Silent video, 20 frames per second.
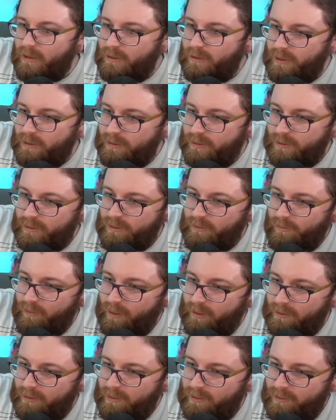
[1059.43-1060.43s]
Jesus
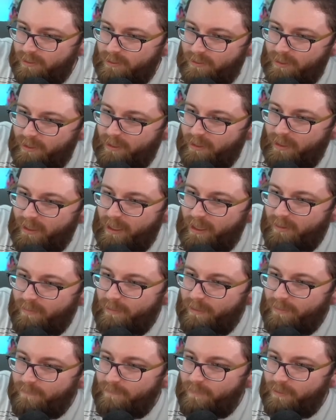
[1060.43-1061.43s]
Christ, this is like an
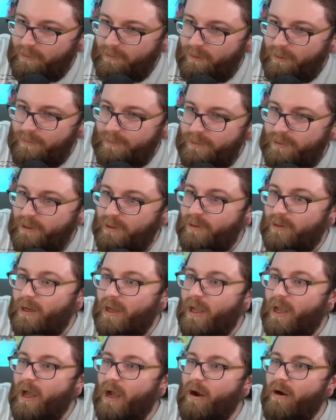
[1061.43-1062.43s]
anime filler episode.
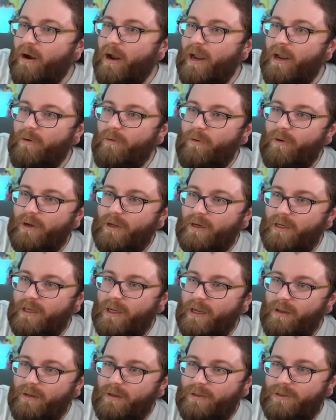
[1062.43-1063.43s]
All right, we're going to
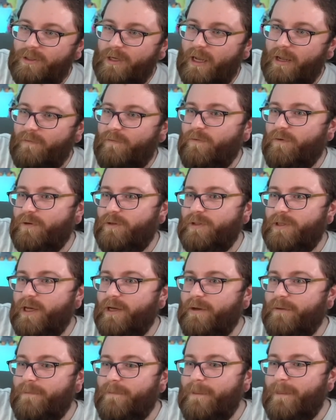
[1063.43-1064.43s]
yell at chat for a
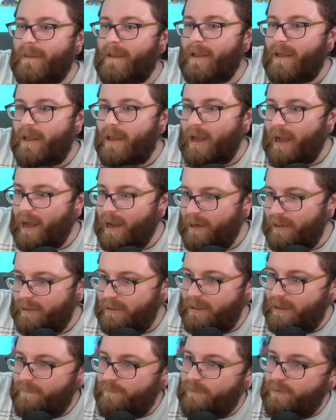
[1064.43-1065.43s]
second. I
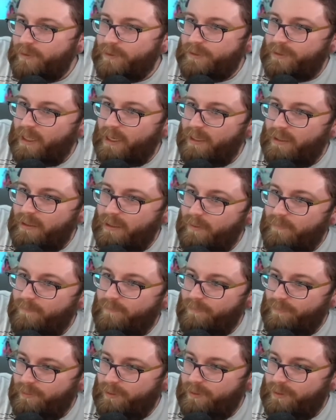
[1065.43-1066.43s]
never signed up
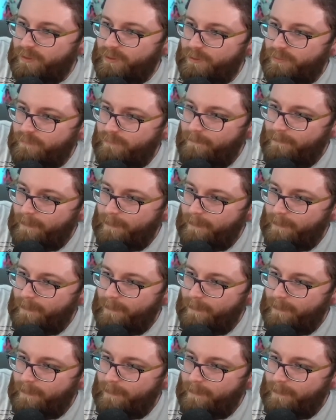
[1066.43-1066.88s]
for this.